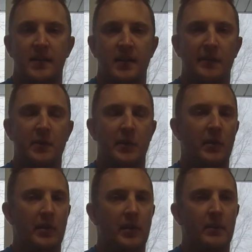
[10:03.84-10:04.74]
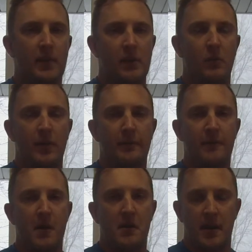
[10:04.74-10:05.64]
If you were only going to buy one
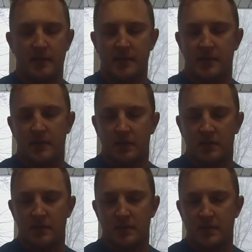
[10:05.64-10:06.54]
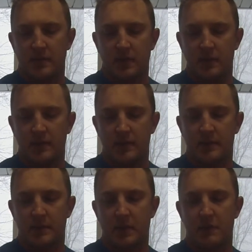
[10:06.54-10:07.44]
frog, I would still go with the
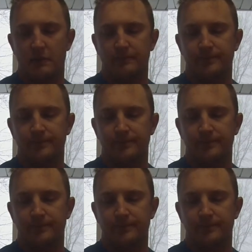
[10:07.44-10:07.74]
Spro.